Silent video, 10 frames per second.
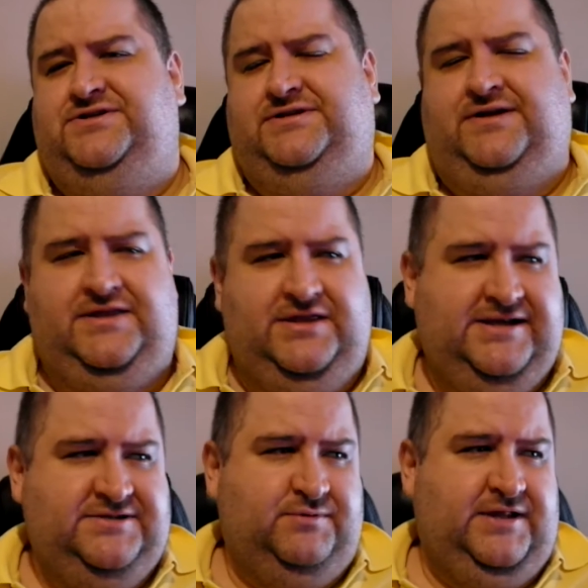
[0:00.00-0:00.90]
and I think it's
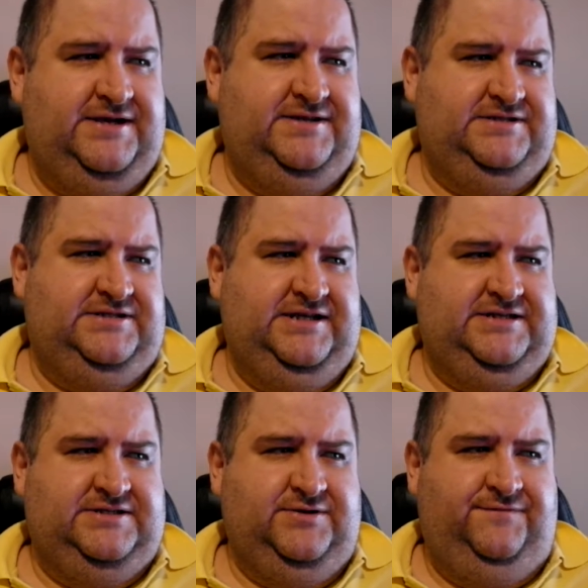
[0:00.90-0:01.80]
related to the sticks
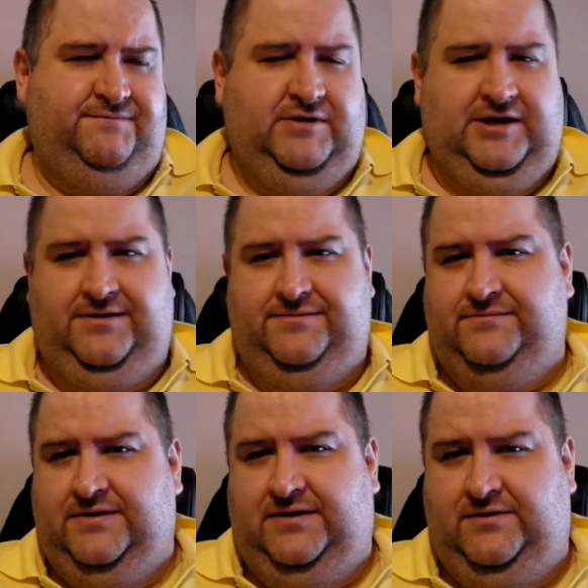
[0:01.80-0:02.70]
sort of being
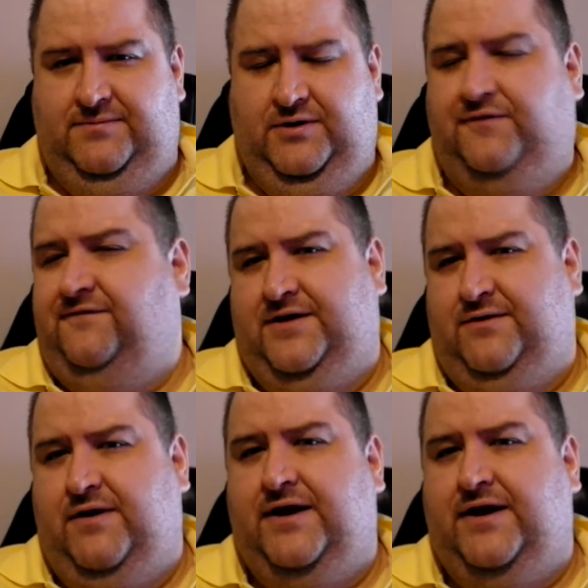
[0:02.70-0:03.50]
a little bit off anyway.